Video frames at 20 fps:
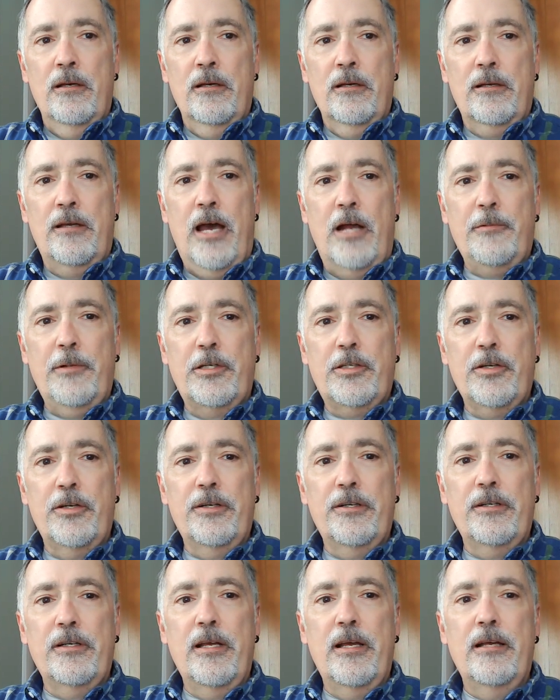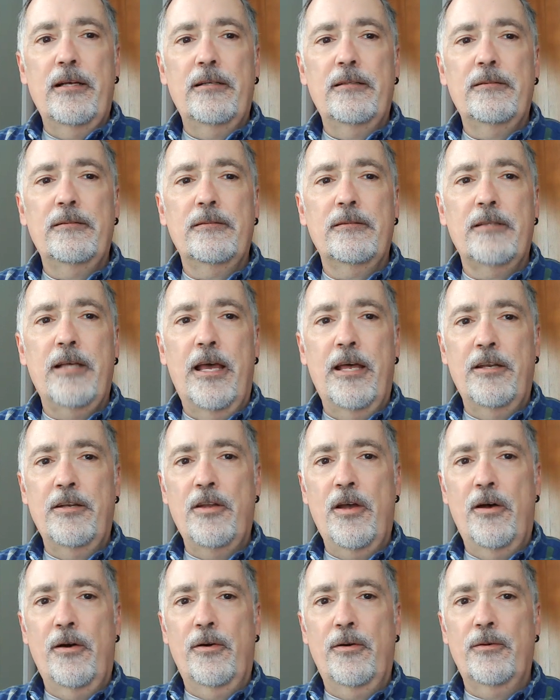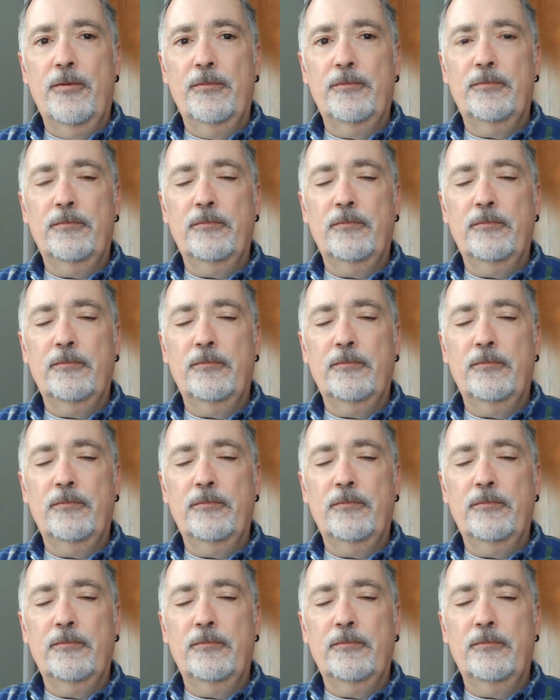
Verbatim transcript: God, we turn and know.